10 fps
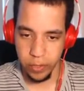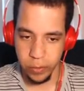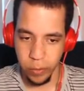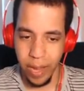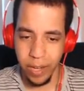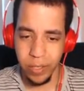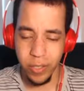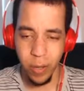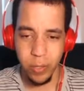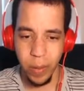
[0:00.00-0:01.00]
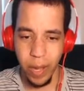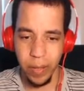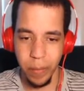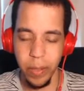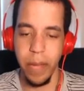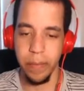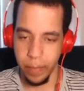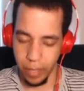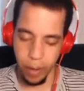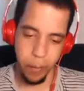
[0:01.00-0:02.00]
Swagger, don't swagger. Okay,
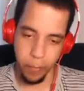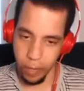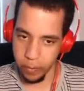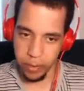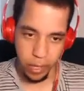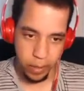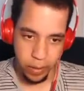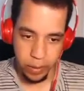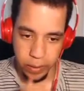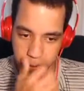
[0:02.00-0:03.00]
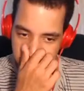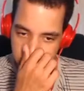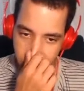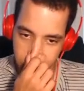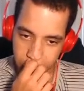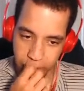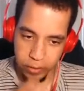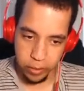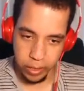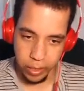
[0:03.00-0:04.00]
uh, I'm fine with that.
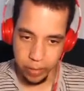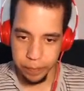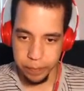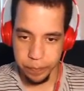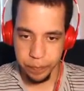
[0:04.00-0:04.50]
Aerodactyl can...